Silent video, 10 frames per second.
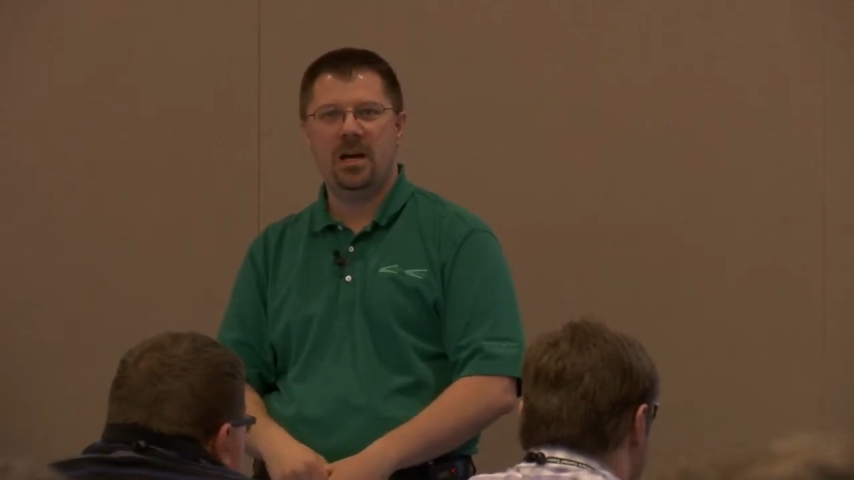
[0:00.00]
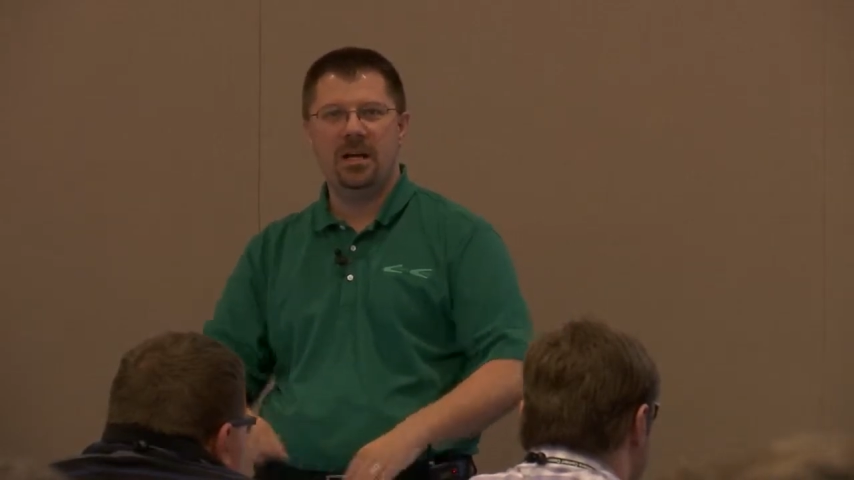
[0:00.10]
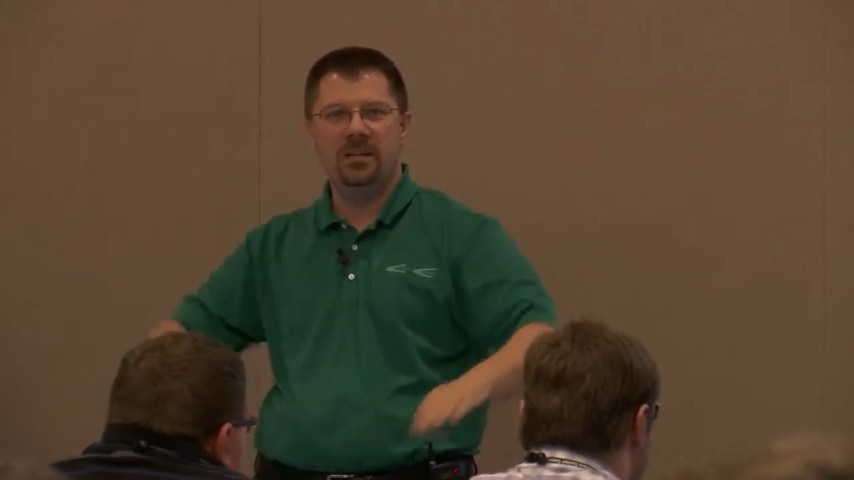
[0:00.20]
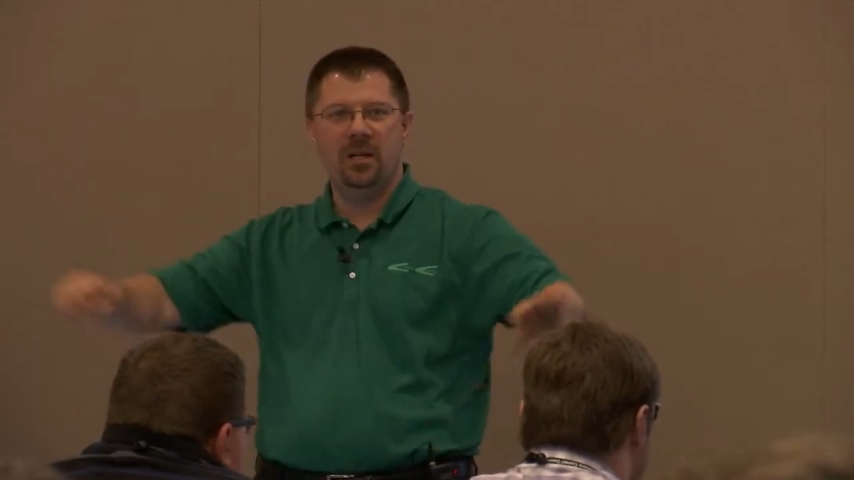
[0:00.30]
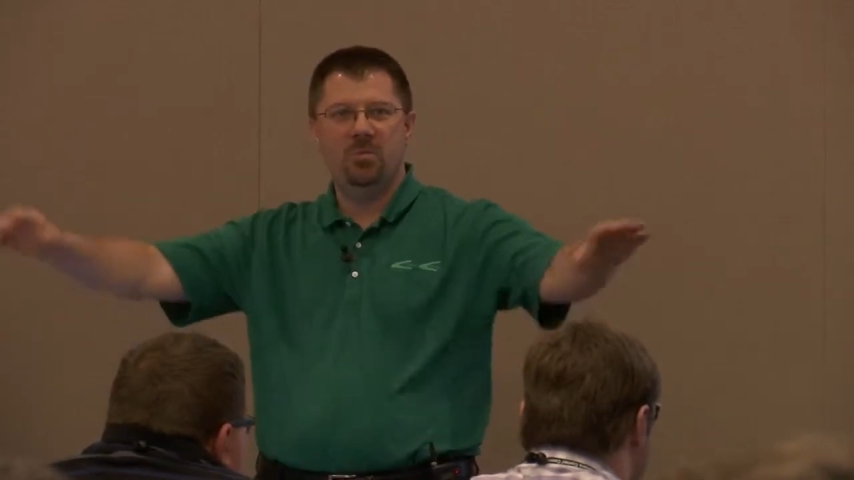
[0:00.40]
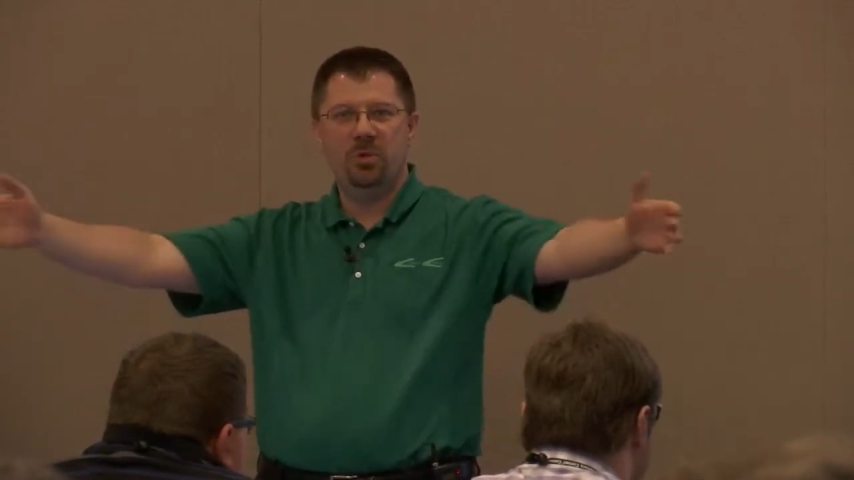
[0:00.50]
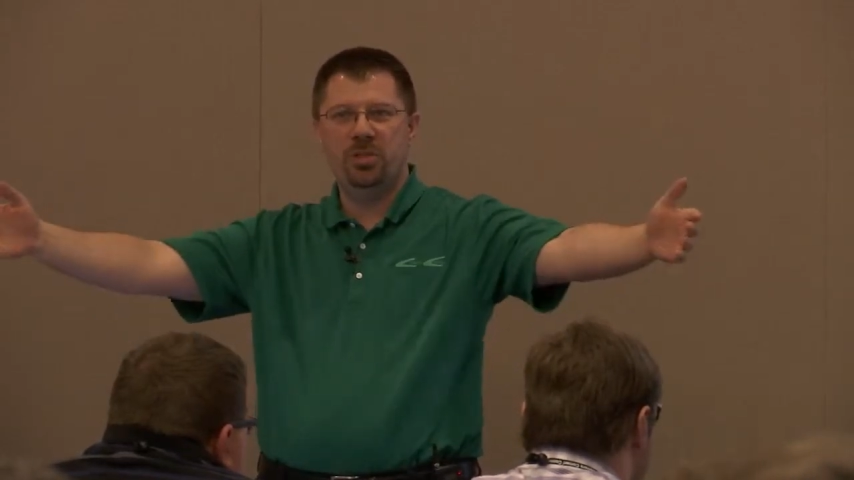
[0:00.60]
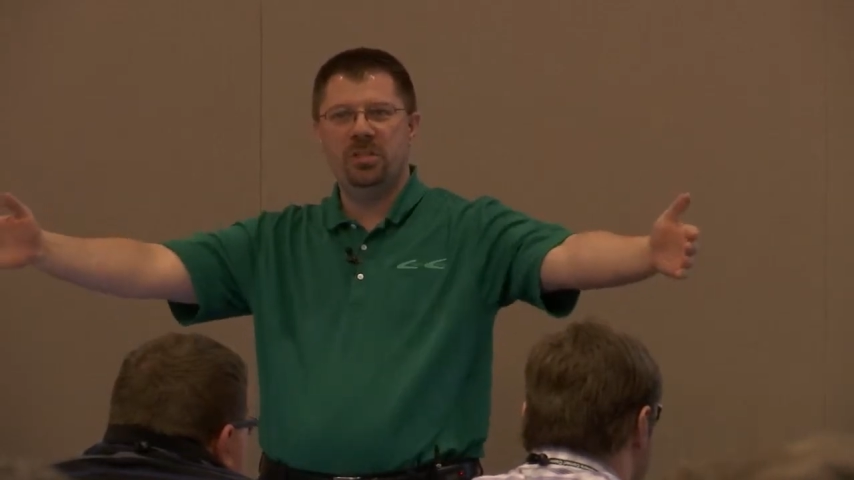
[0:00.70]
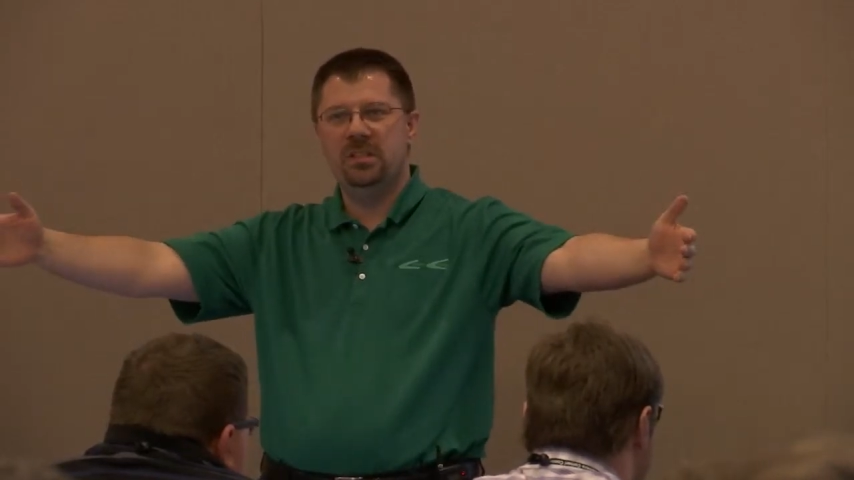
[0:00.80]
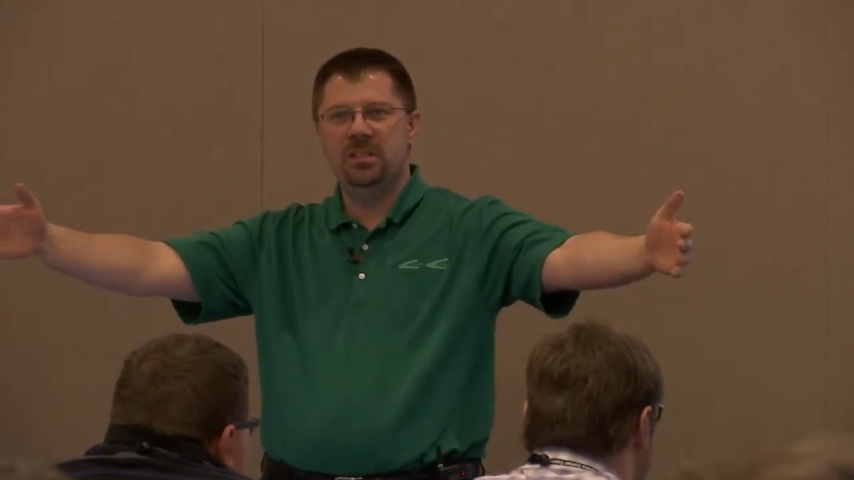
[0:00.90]
content and
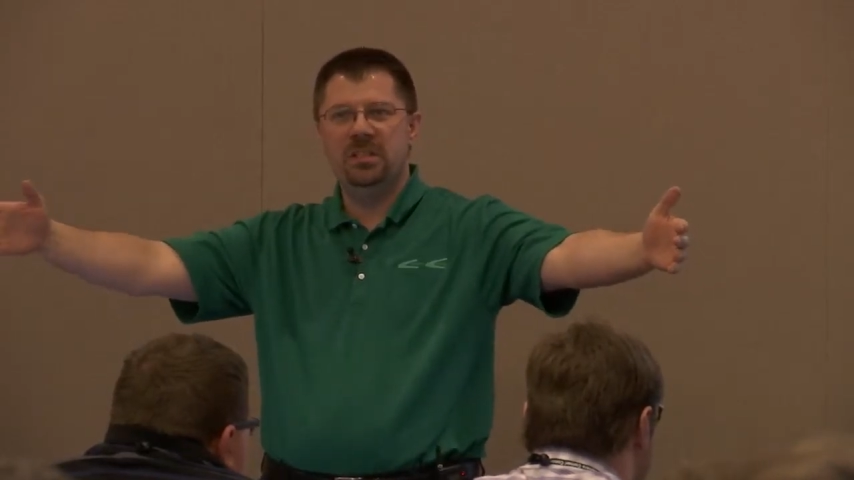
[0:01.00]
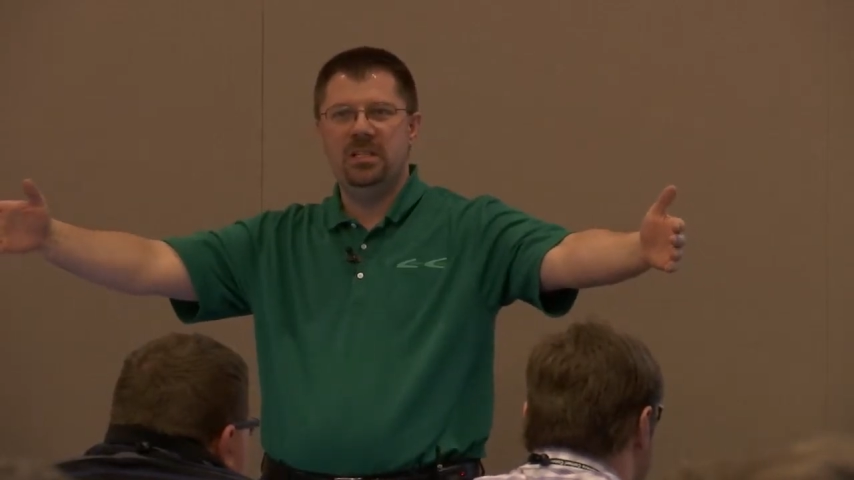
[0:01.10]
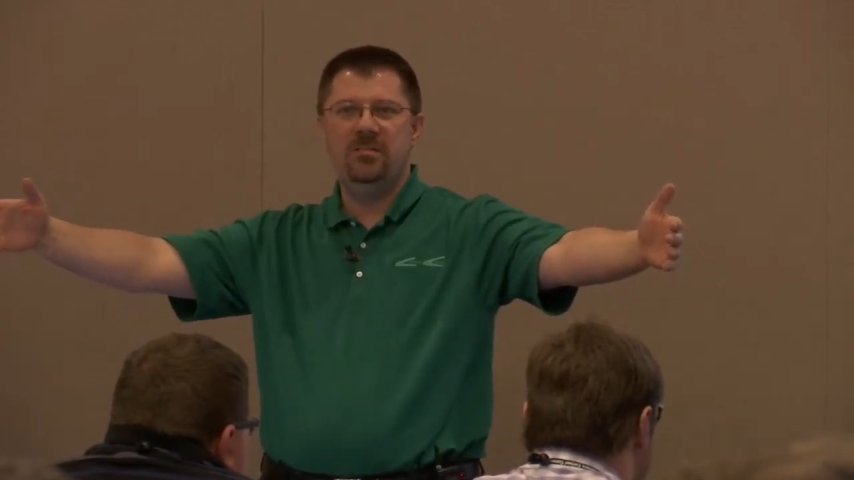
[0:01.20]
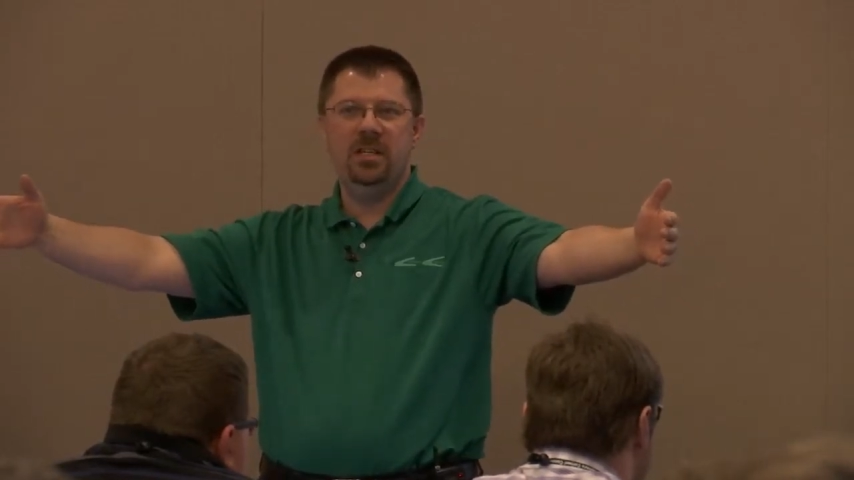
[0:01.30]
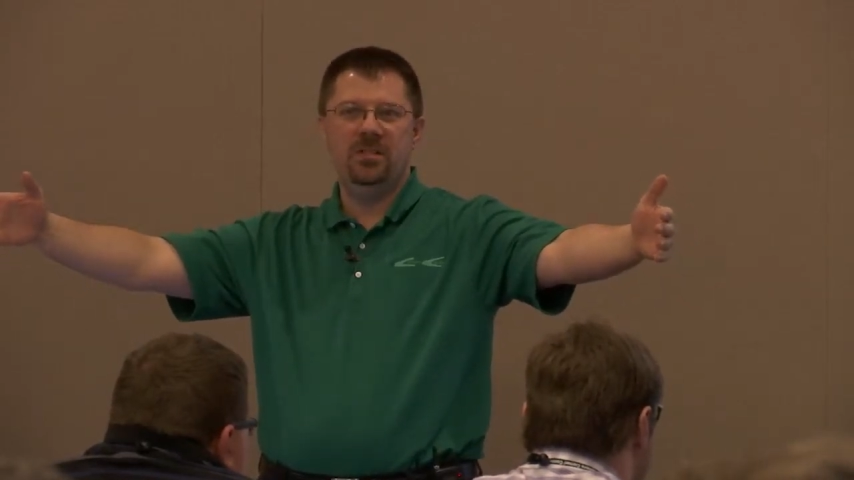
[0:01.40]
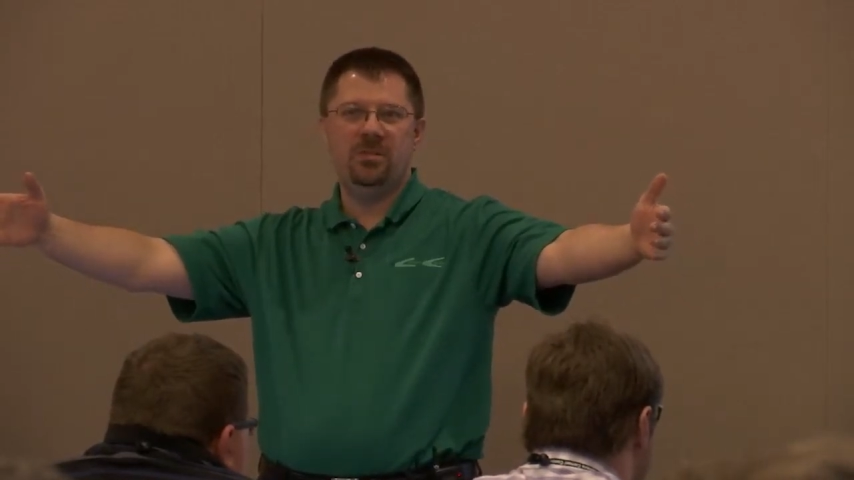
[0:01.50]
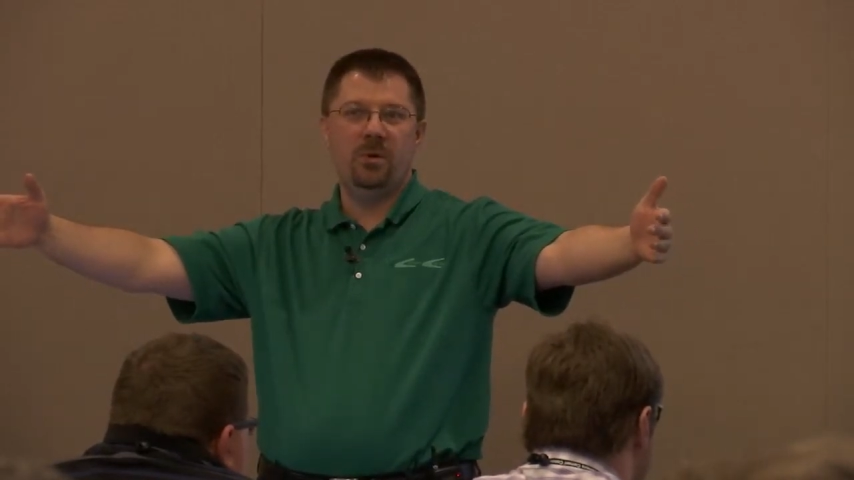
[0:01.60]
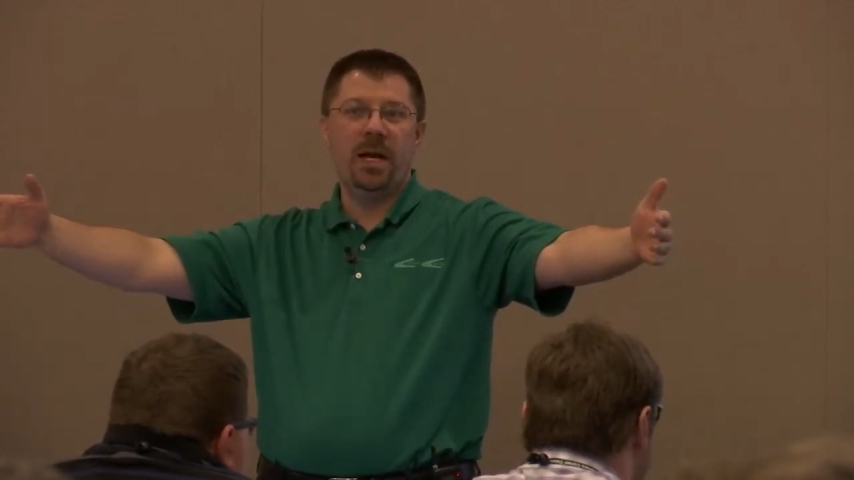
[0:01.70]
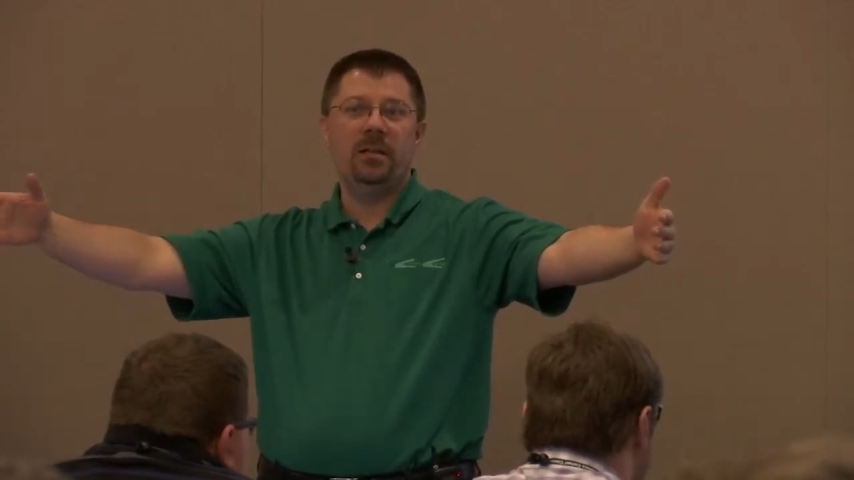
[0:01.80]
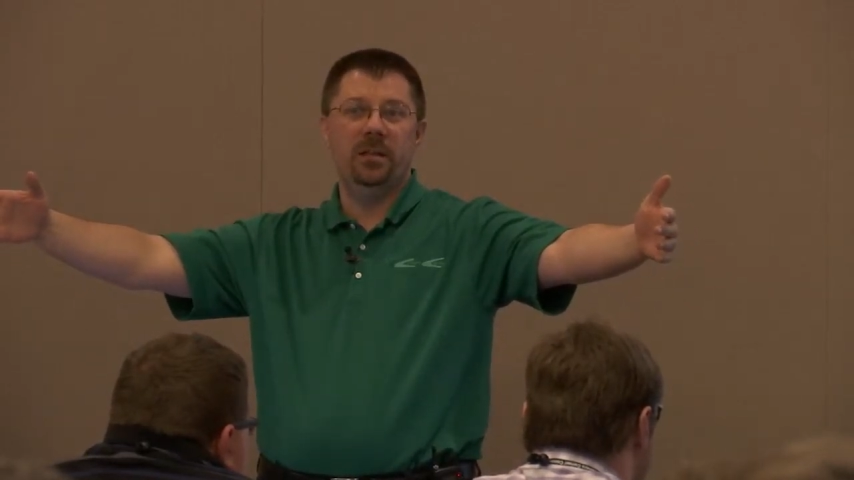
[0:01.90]
push it to the TVs
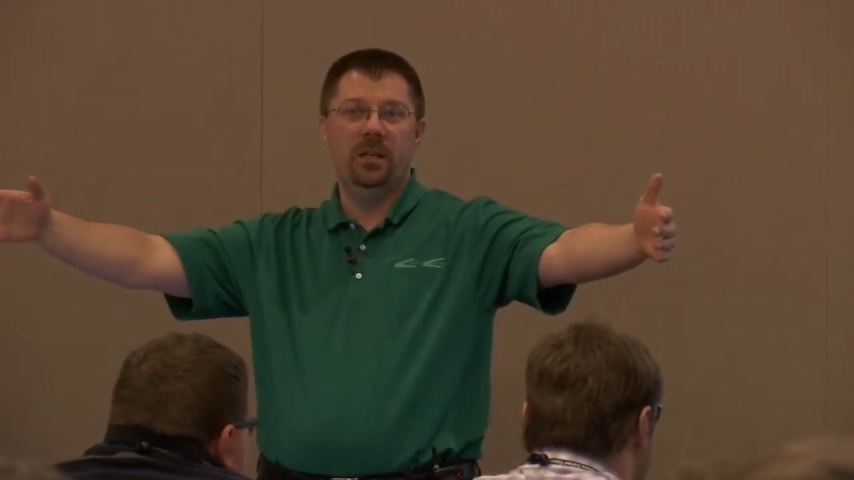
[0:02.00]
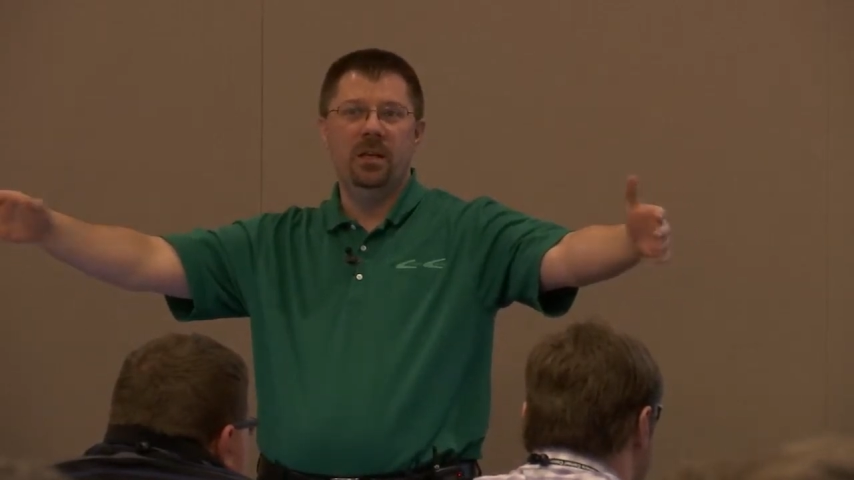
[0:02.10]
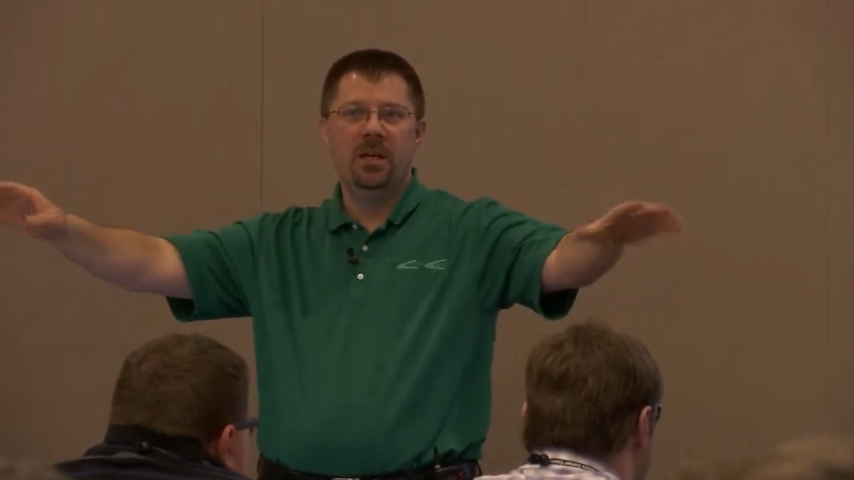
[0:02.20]
directly.